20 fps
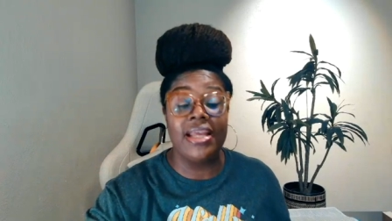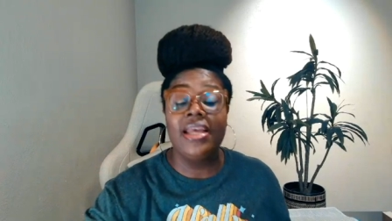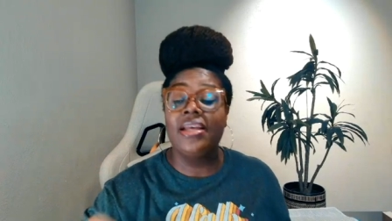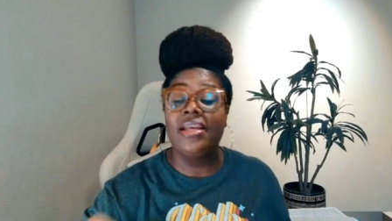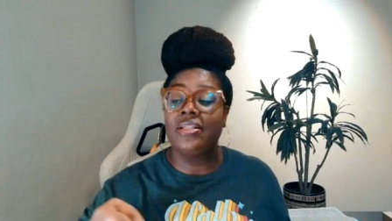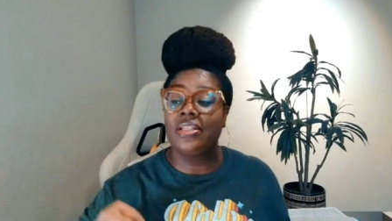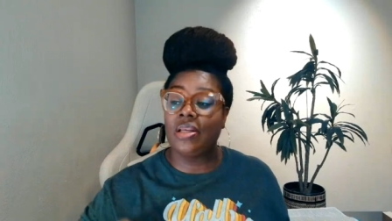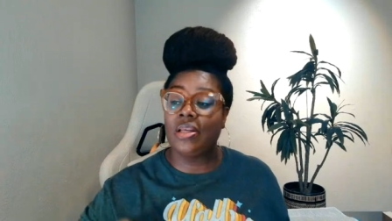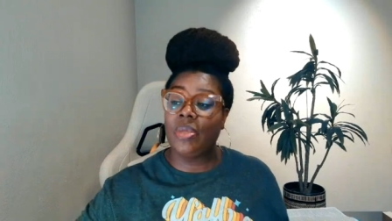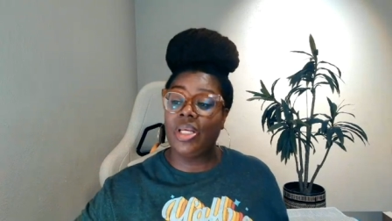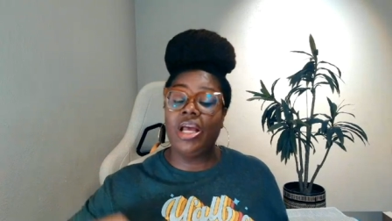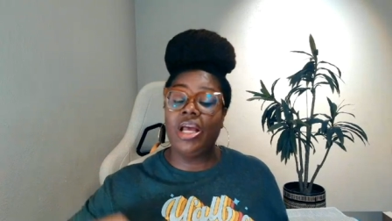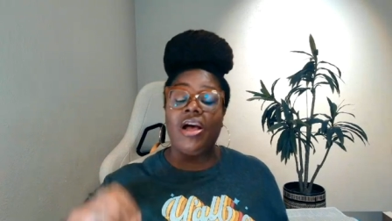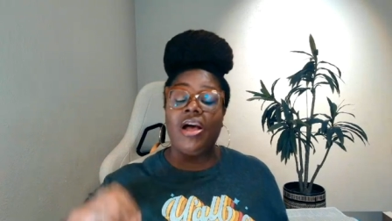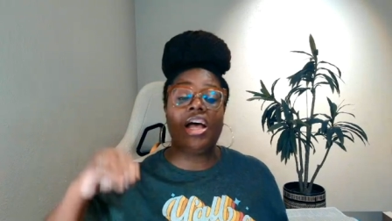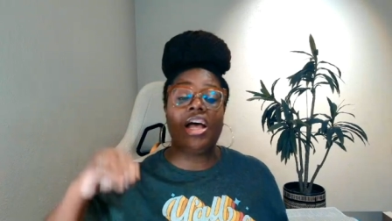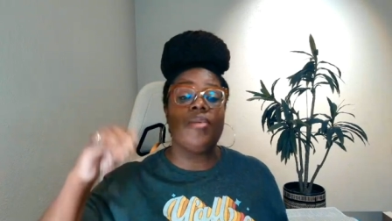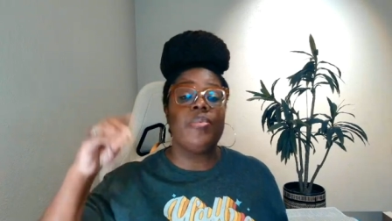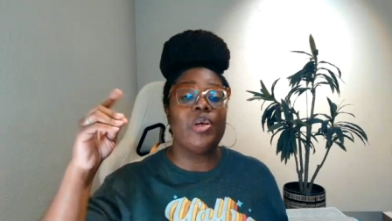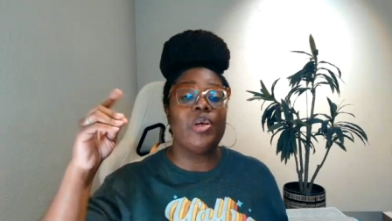Some of y'all
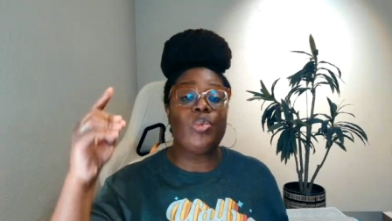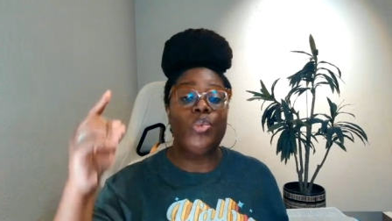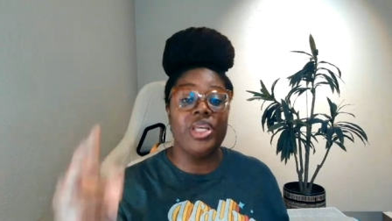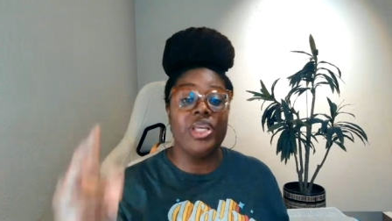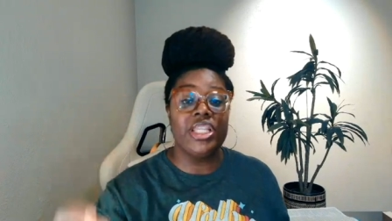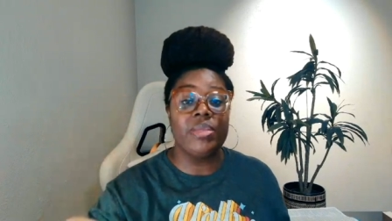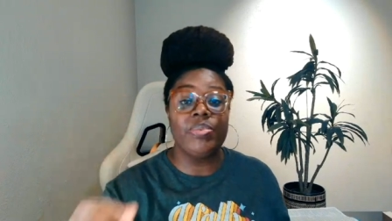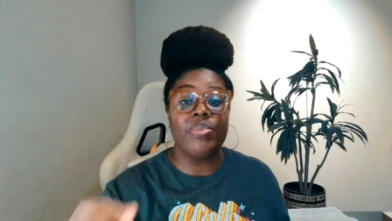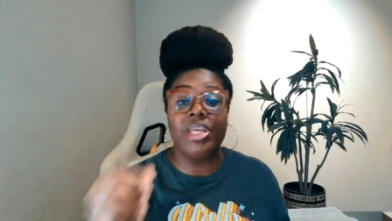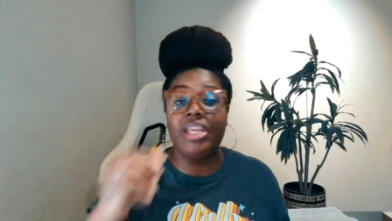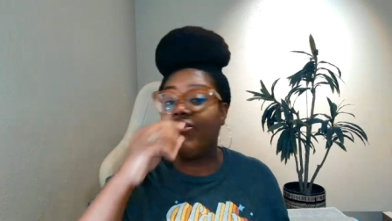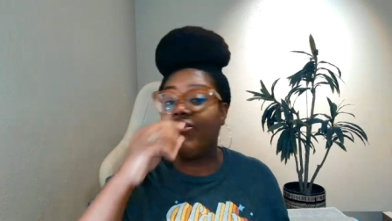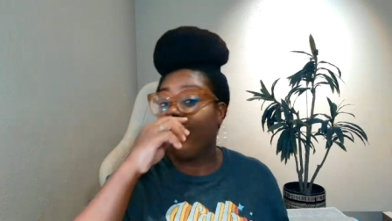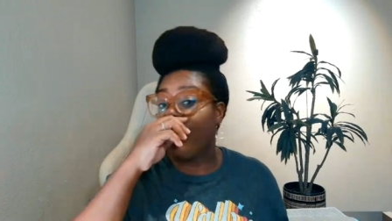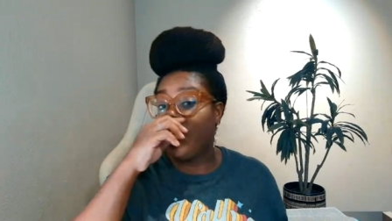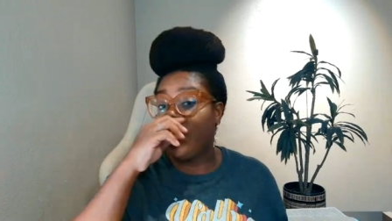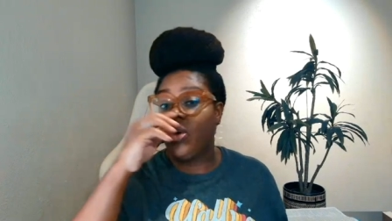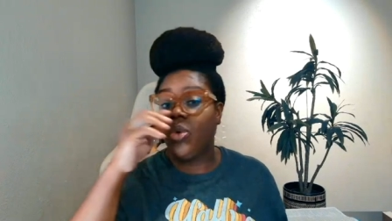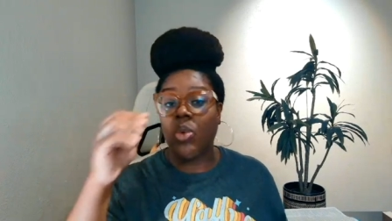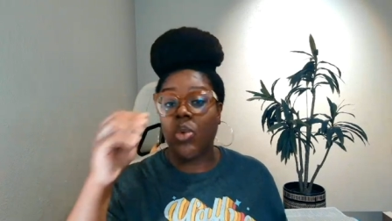have been with me for
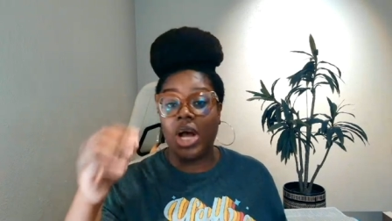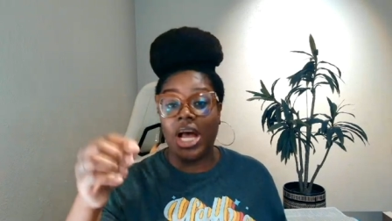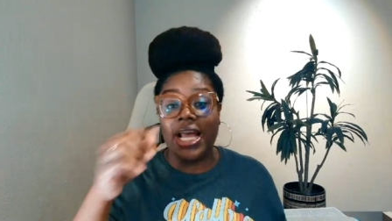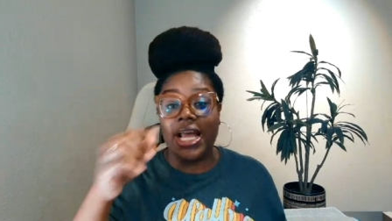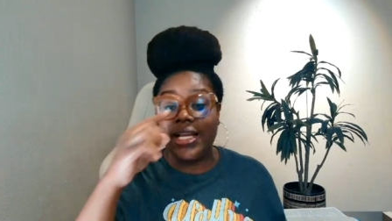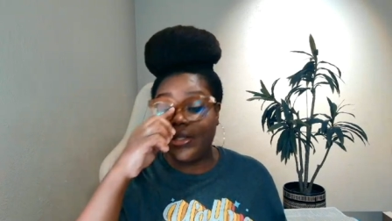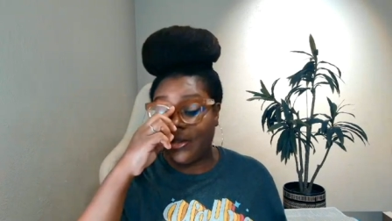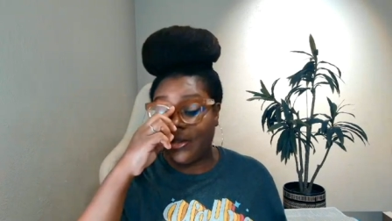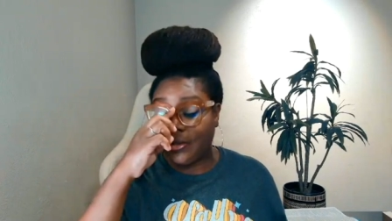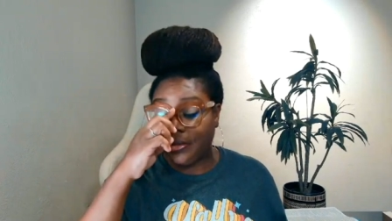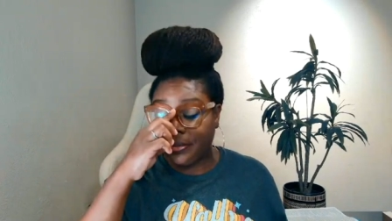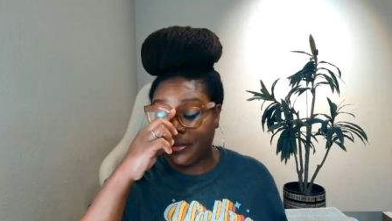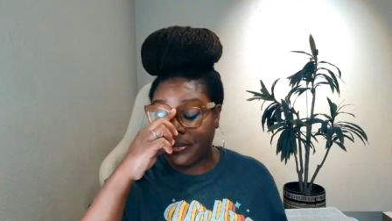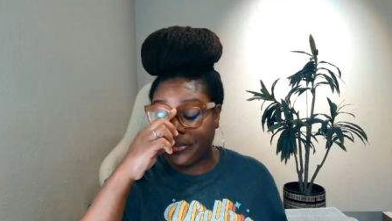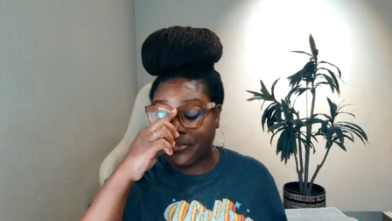a while.